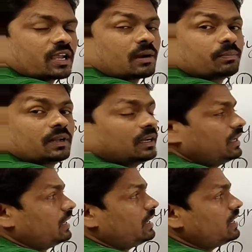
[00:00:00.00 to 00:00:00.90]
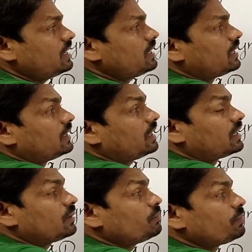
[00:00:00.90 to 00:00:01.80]
capital A, that
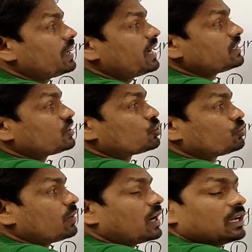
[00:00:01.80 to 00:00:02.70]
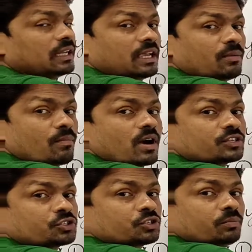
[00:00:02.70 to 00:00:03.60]
implies small a
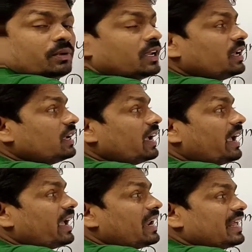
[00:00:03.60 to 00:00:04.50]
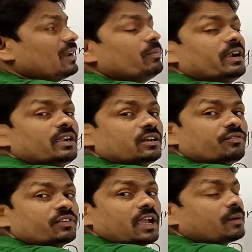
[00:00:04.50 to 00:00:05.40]
must be an element
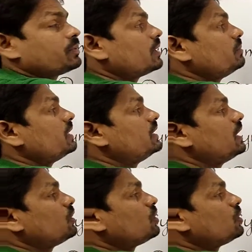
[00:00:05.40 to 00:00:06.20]
of capital B, then